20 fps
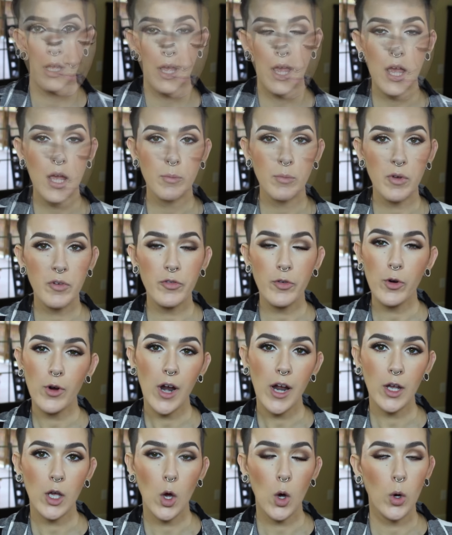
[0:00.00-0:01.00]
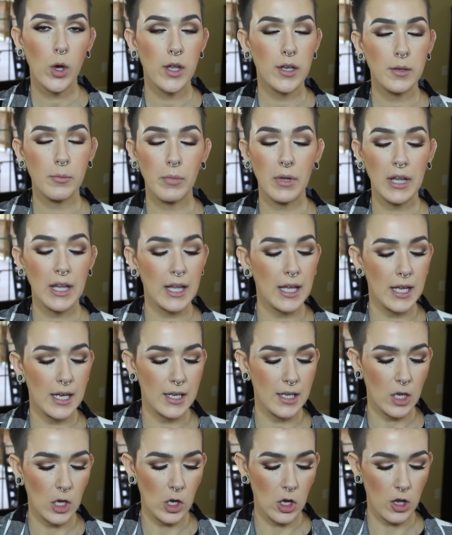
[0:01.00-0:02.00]
And before I go and
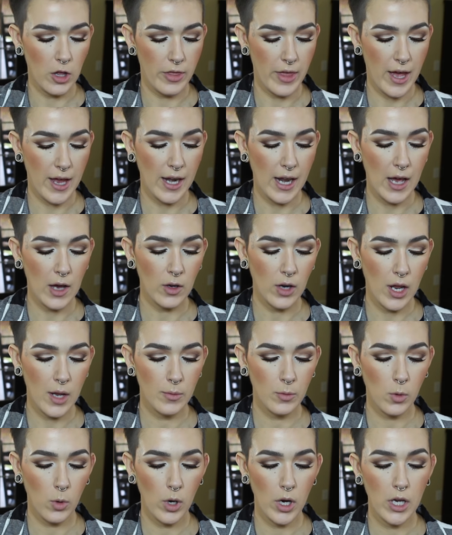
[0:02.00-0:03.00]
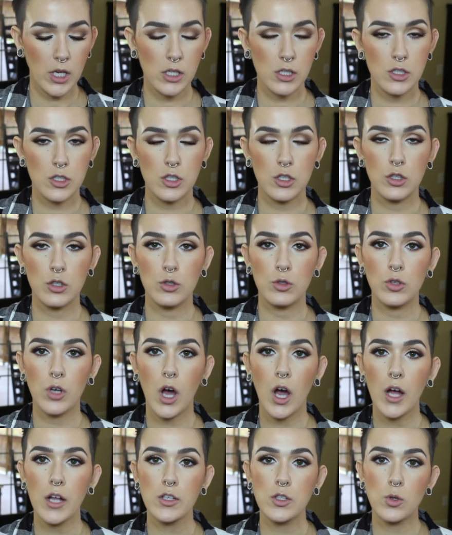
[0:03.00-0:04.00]
blend all that out, I'm going to
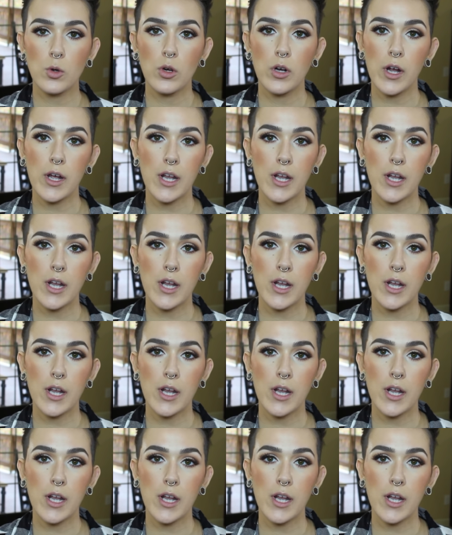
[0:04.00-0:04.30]
contour,